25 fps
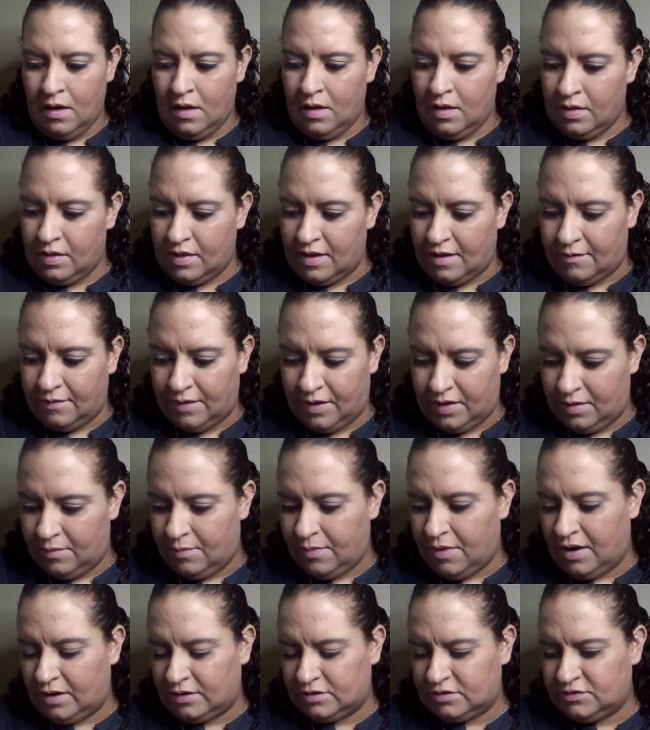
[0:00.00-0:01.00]
That way the
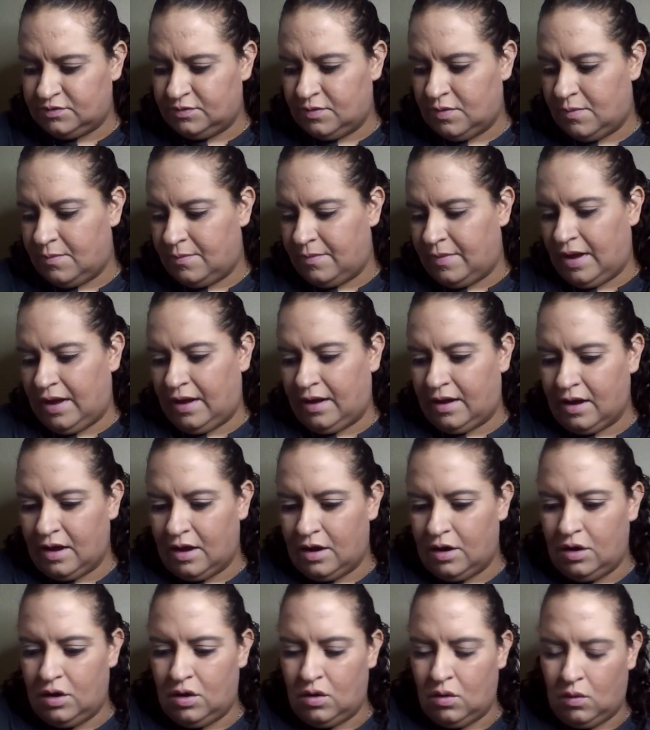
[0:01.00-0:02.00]
box won't make
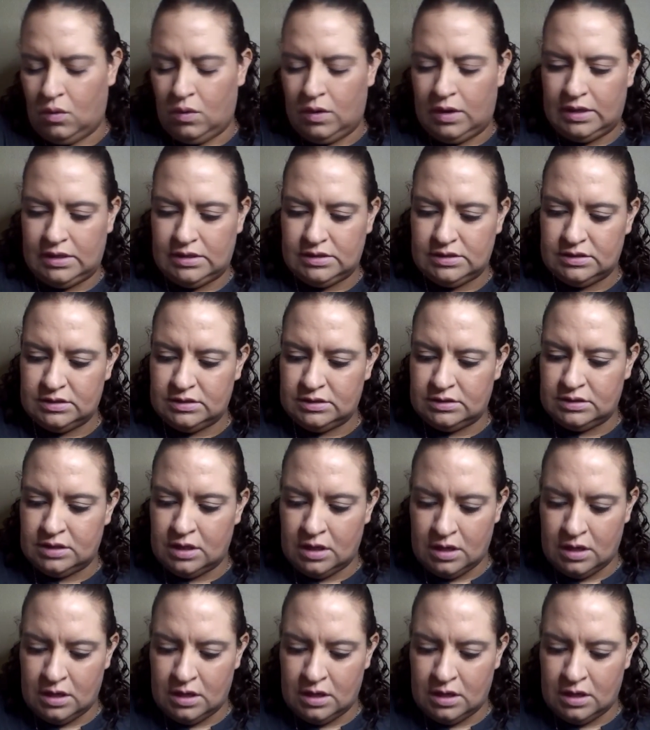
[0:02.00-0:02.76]
noise.